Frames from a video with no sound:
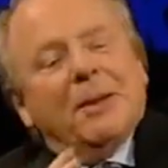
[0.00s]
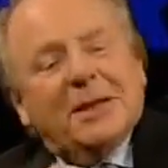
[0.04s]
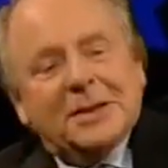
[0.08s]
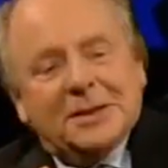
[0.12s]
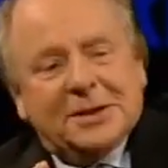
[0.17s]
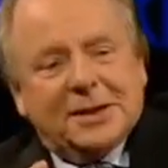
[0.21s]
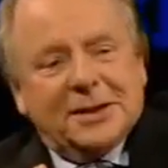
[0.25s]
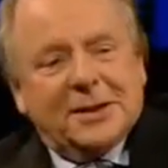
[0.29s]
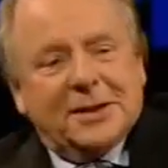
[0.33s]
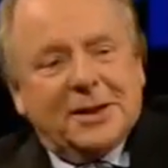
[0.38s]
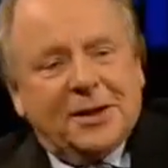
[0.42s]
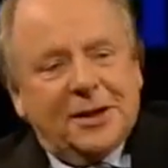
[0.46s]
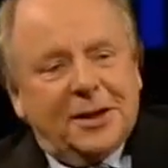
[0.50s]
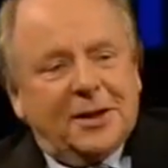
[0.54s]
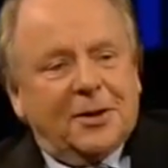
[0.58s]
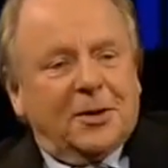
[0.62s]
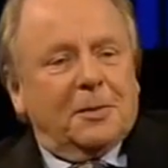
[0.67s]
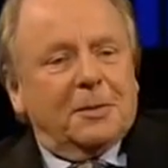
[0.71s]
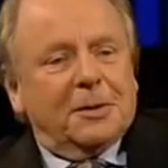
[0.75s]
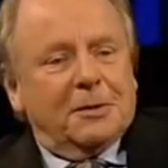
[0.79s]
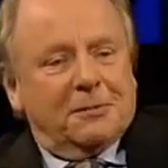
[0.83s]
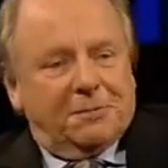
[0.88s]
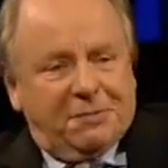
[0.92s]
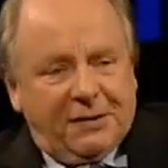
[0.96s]
the basic
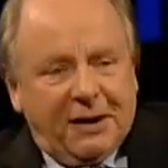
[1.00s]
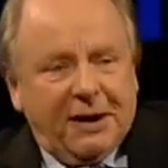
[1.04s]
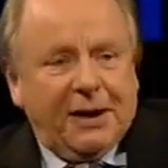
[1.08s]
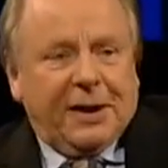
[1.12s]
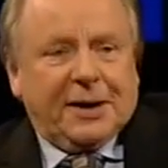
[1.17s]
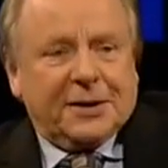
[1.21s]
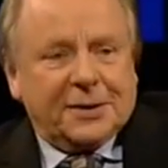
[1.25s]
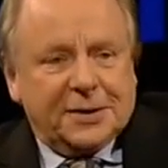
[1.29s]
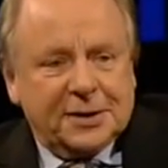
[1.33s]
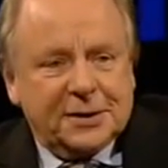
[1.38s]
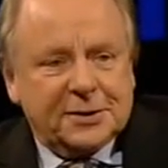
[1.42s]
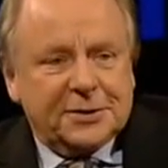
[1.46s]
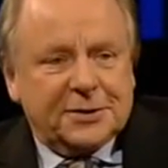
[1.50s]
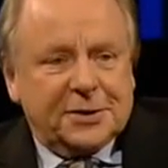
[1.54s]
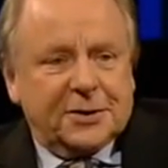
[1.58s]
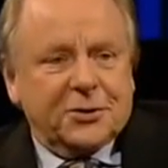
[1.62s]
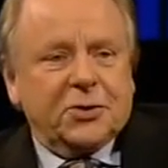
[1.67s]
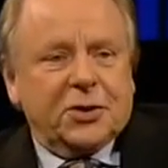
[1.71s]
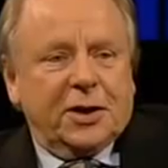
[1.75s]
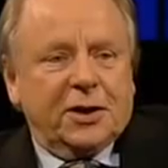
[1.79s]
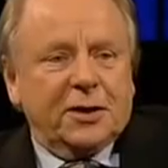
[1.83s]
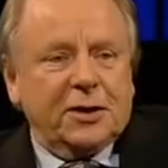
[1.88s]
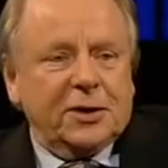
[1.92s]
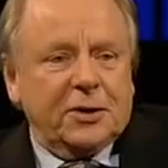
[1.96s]
economic fact is
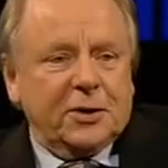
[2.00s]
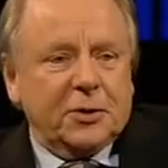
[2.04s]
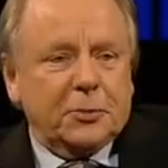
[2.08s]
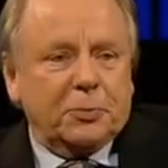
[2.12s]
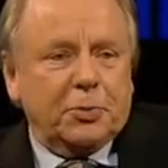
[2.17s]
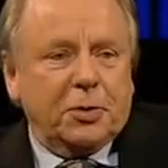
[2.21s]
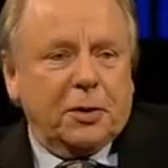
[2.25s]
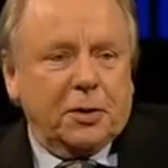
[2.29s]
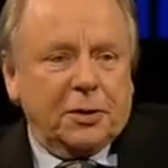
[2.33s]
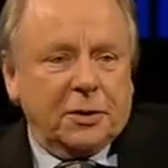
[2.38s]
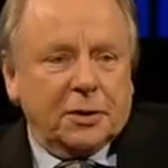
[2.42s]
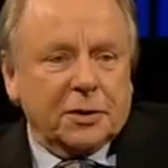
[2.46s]
that Chinese